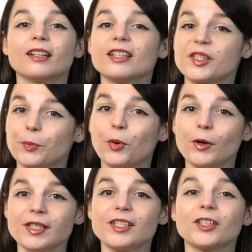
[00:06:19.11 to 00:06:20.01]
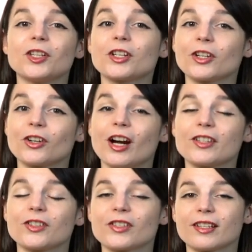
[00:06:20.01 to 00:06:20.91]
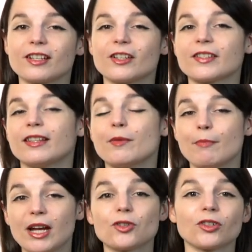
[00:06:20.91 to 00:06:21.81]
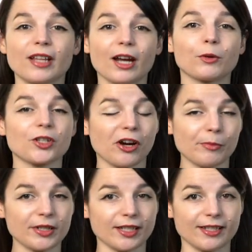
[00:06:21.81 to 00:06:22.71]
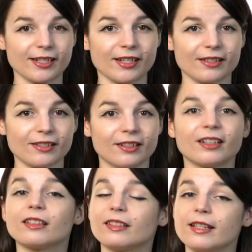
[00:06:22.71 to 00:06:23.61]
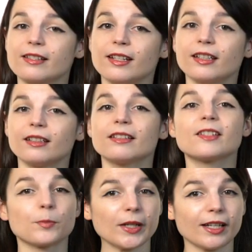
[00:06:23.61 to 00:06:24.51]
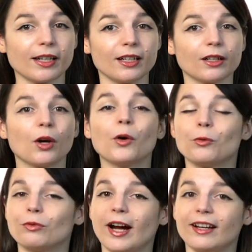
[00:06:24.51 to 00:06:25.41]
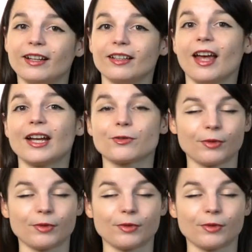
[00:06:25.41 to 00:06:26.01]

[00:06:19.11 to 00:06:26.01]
It's important to look across your skills in the major language competencies, listening, speaking, writing, and